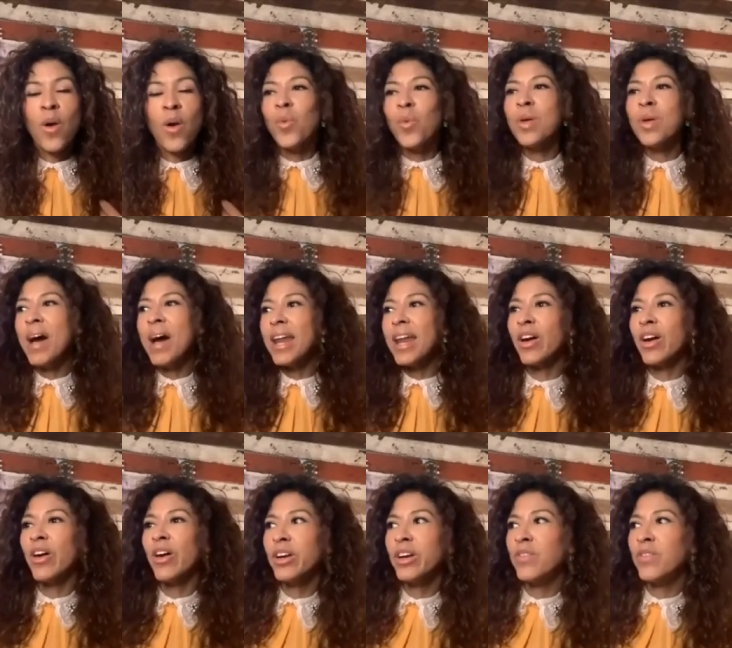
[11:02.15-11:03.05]
we might have
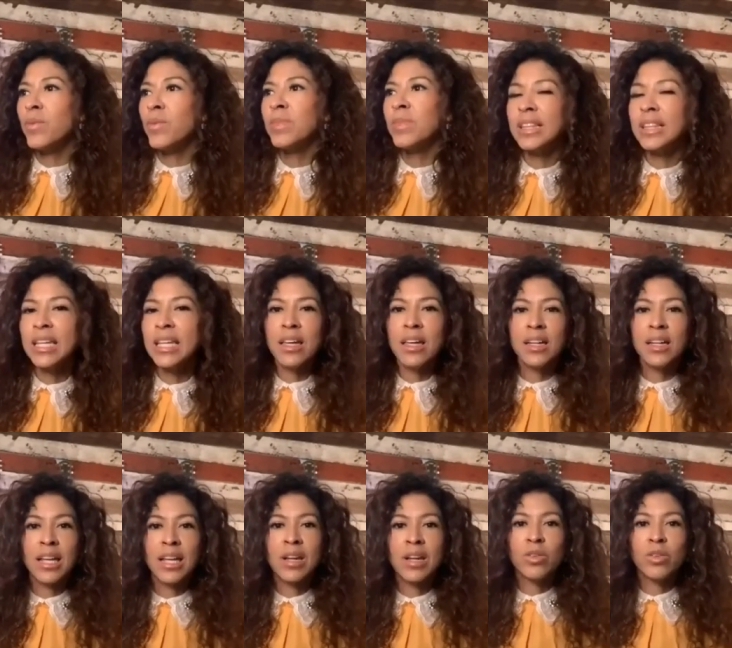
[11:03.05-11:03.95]
heard it from the tía
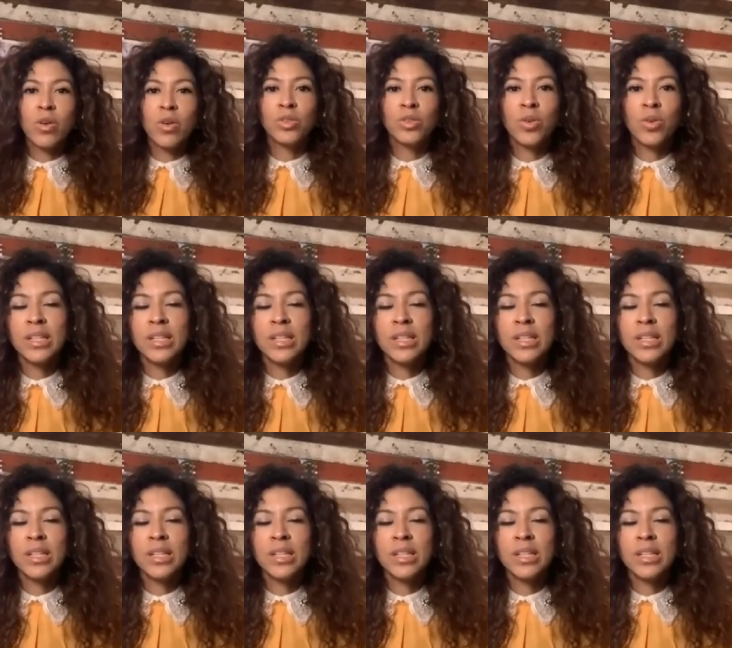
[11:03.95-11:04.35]
que lo contó el